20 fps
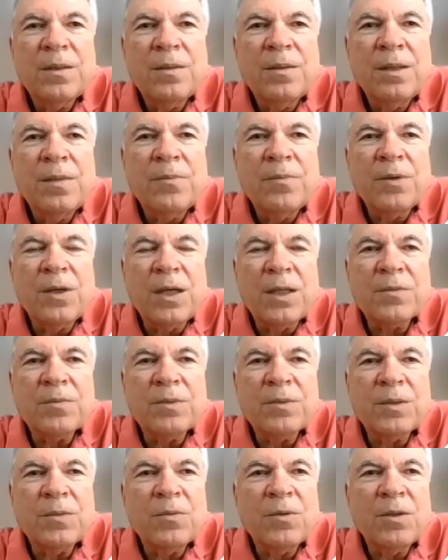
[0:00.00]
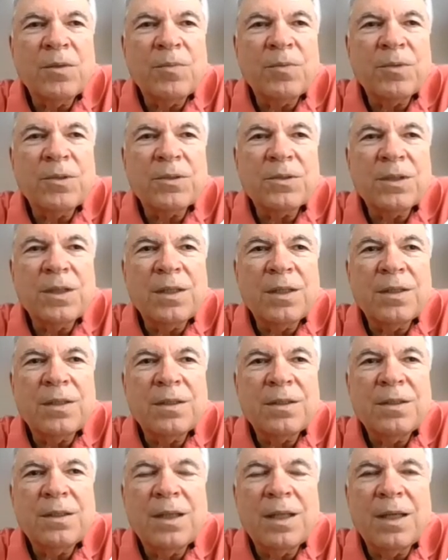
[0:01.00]
approximately 1%,
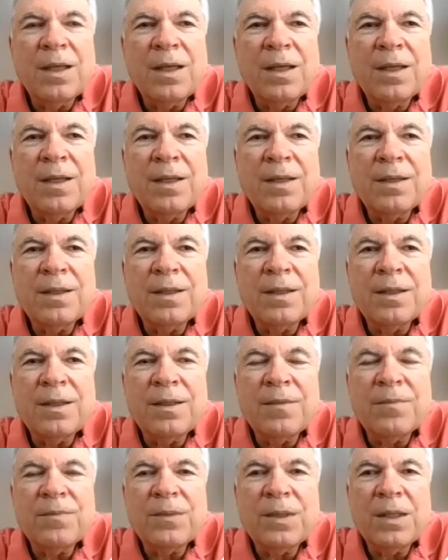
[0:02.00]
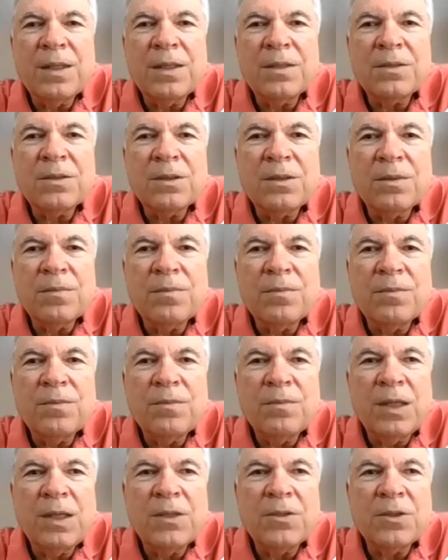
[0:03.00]
and it's a
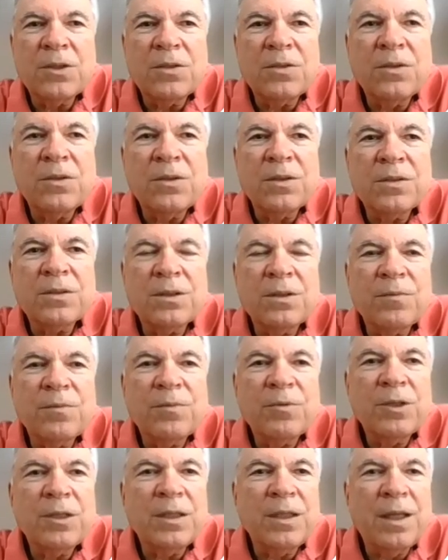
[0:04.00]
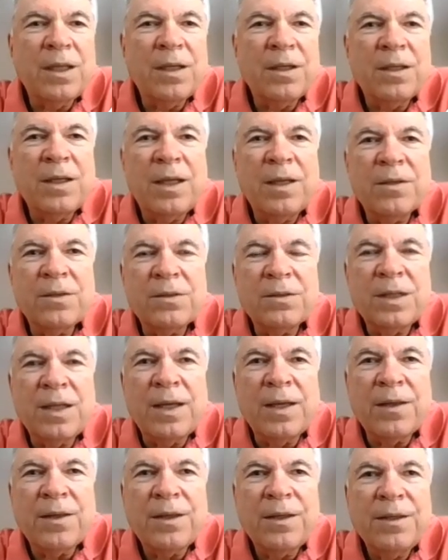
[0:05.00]
major cause of prenatal
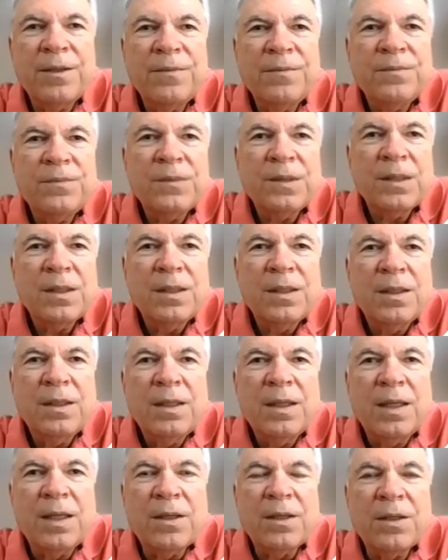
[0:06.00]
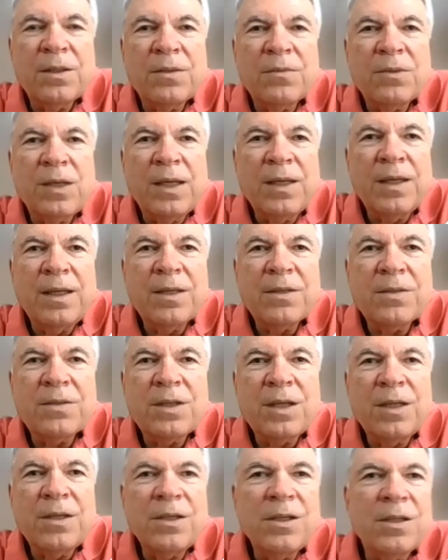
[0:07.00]
death. And on the right-hand
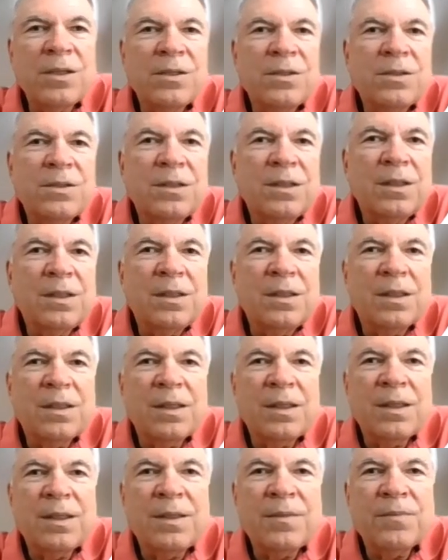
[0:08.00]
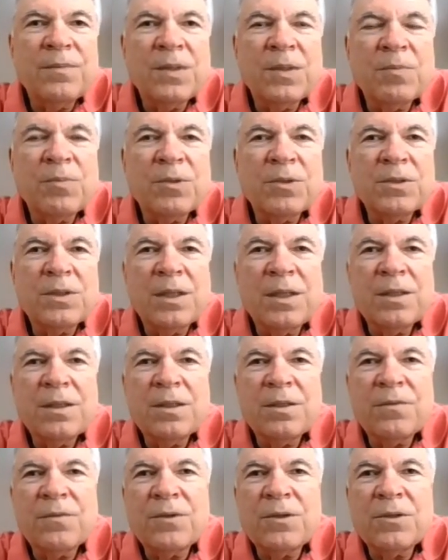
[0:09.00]
side, you can see the percent
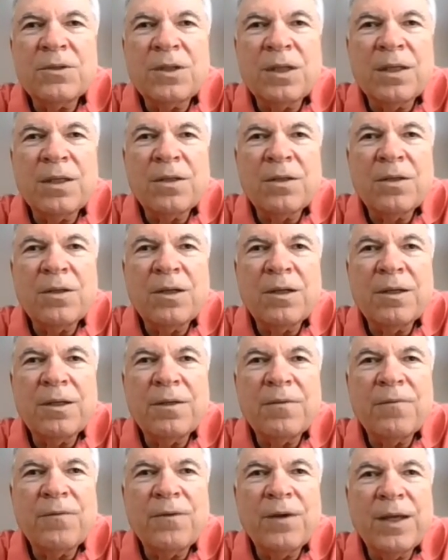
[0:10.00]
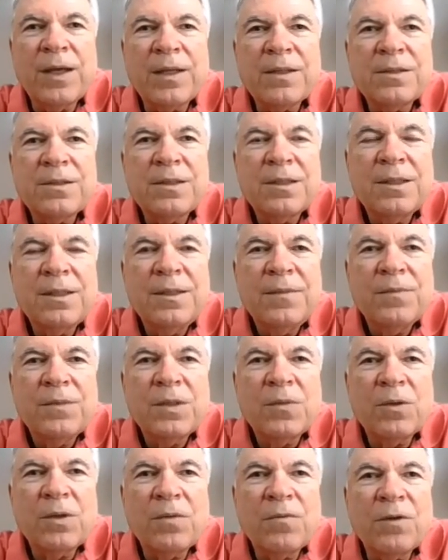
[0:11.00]
of congenital heart defects,
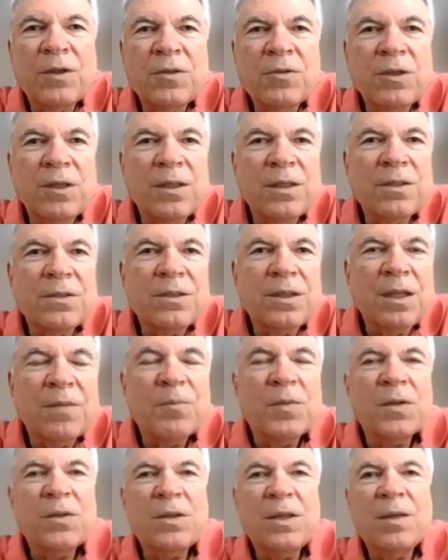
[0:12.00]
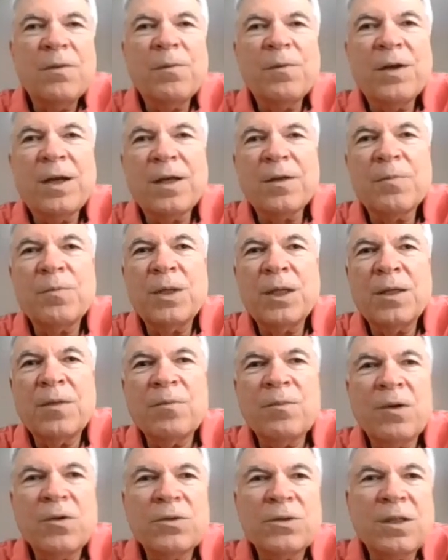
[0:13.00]
with ventricular septal defect being
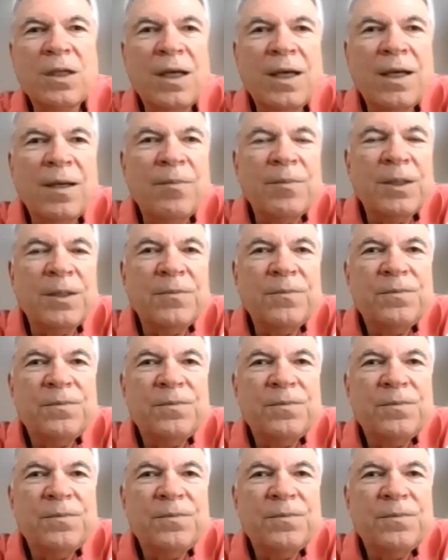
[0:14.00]
most common.